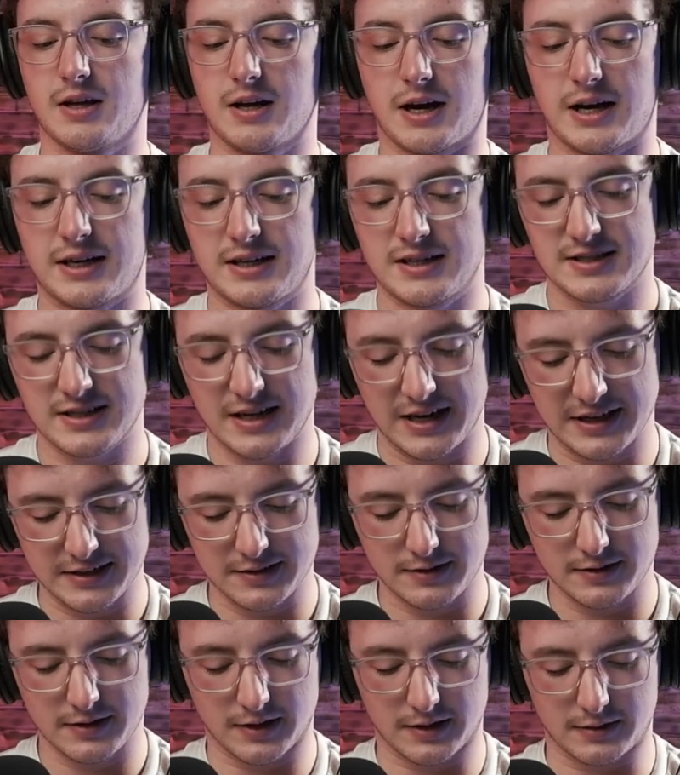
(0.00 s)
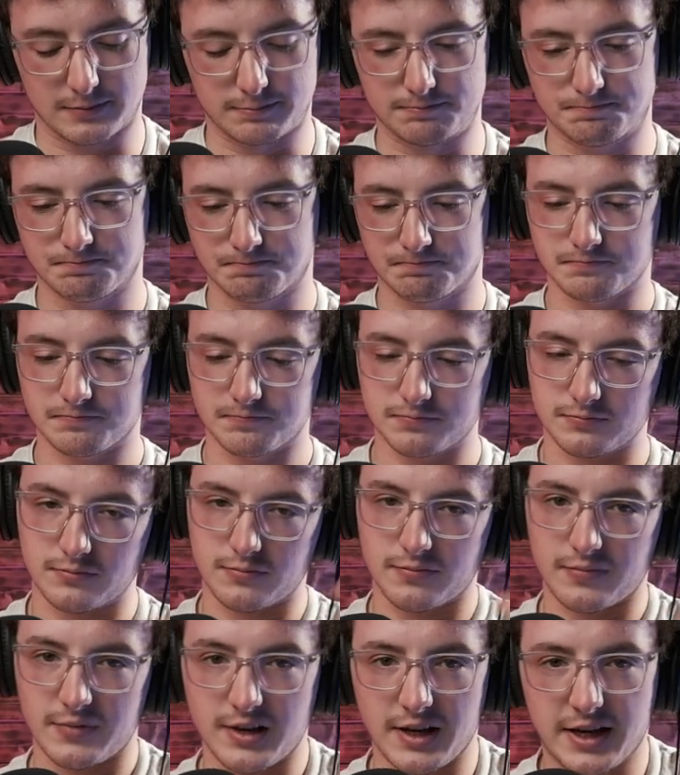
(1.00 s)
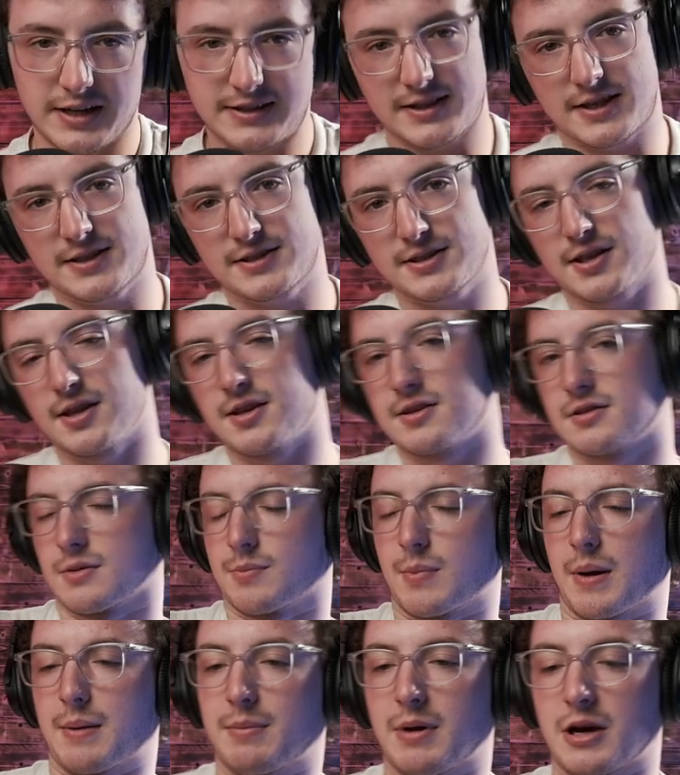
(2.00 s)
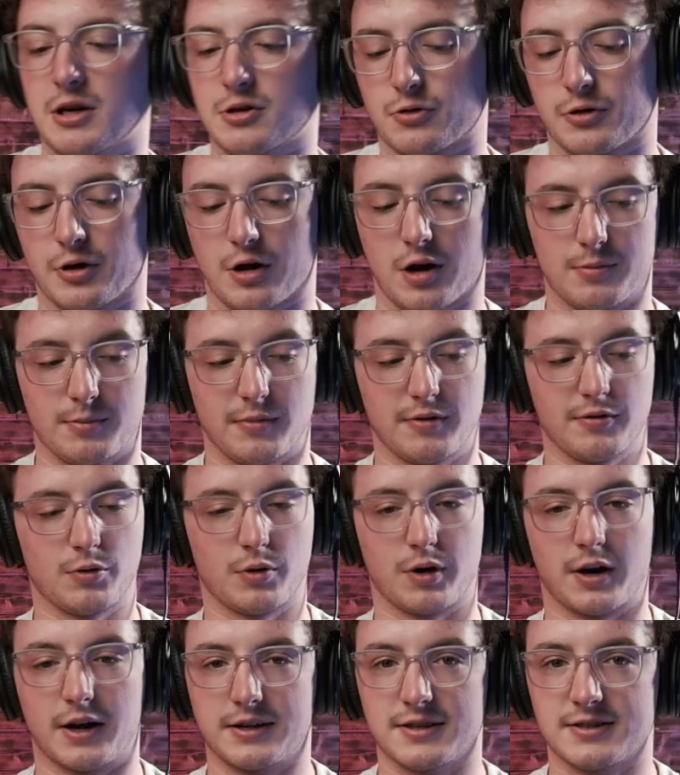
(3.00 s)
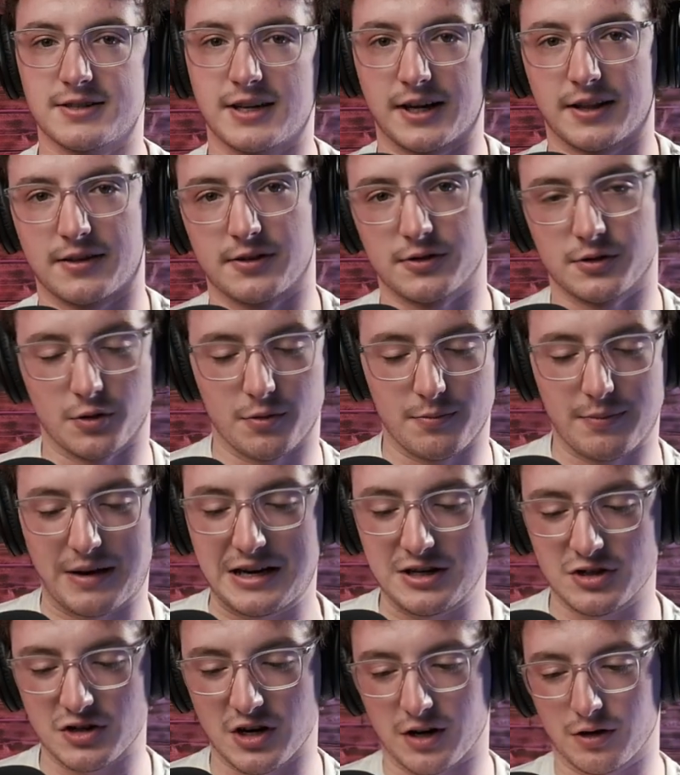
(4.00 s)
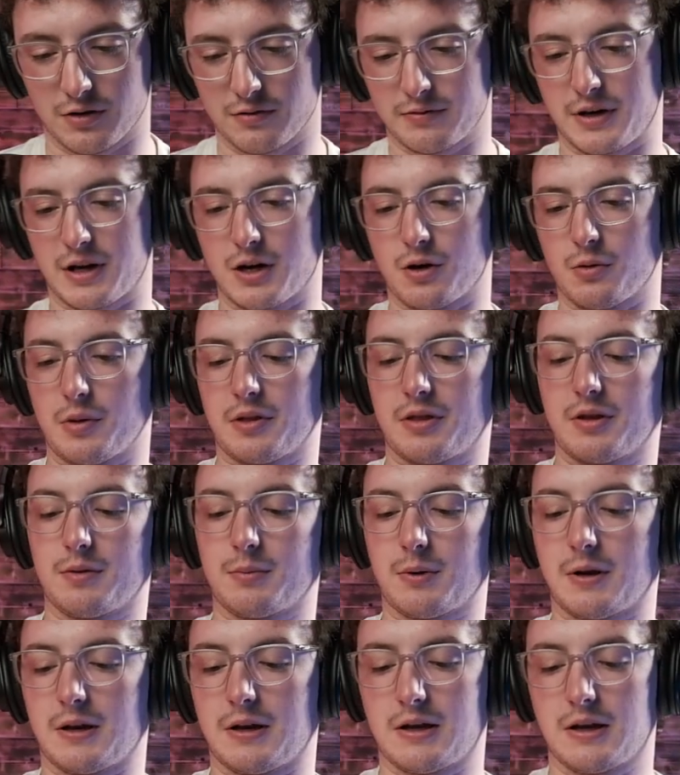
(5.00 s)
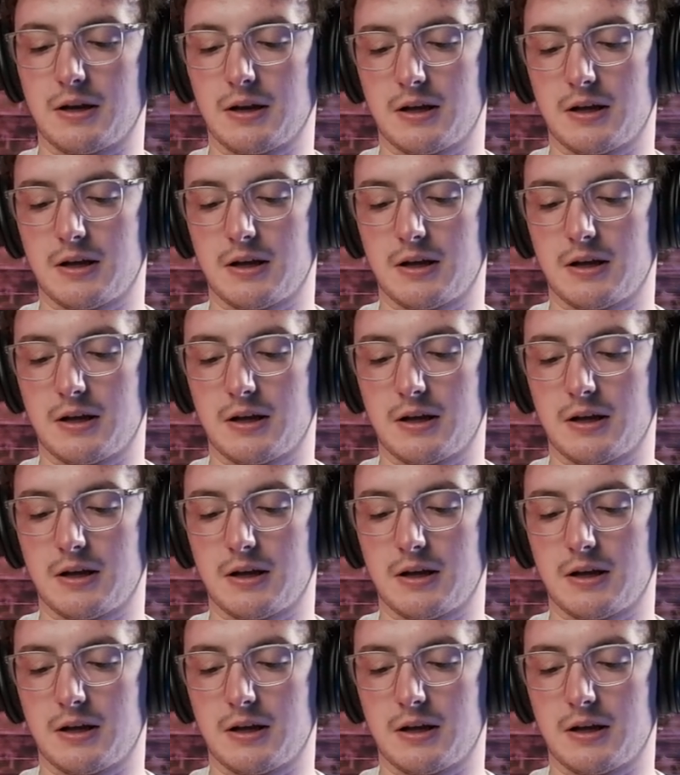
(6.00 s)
I decided I tested this on my Patreon before. I decided to do a main channel video with it, but